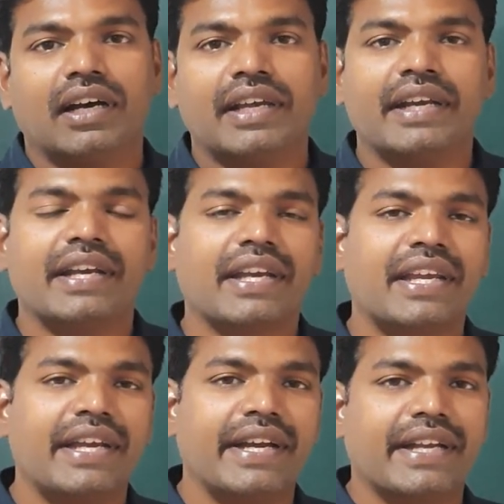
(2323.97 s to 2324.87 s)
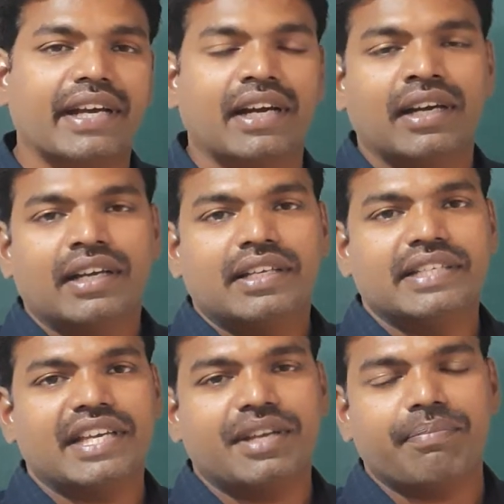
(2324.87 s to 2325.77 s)
in NEET,
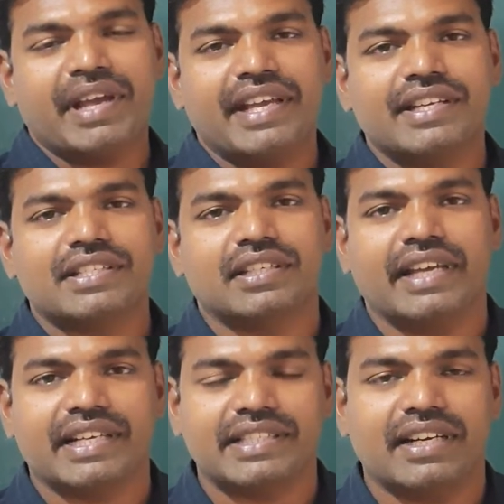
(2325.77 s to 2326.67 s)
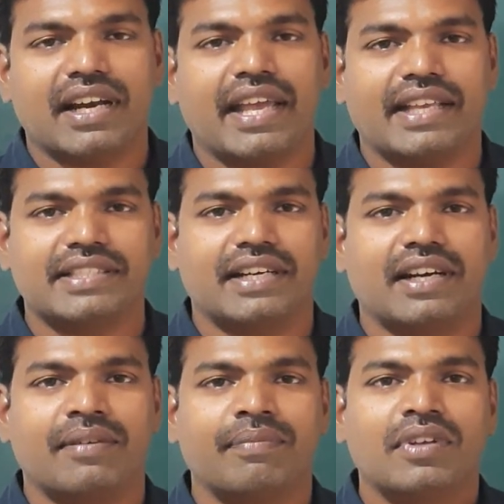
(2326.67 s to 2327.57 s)
JEE Mains, etc.,
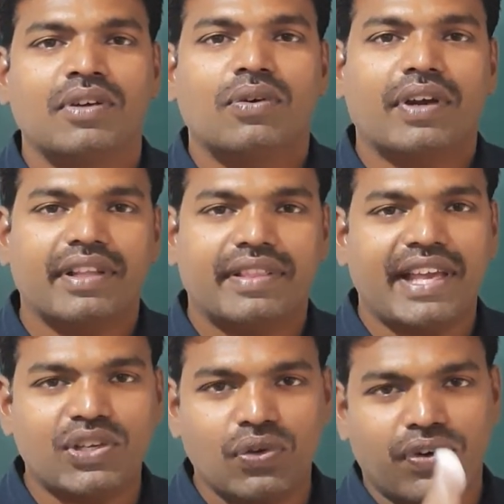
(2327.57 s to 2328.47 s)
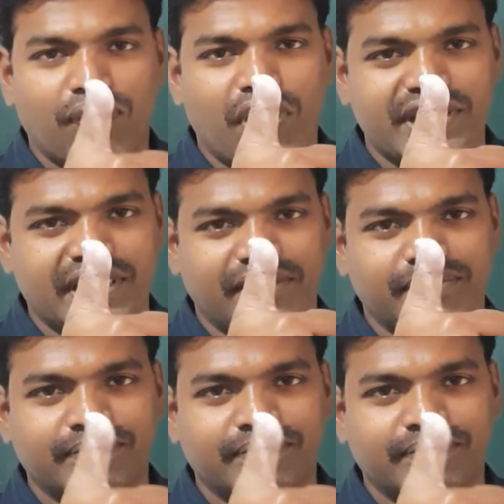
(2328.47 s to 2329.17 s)
etc. Okay, thank you for watching.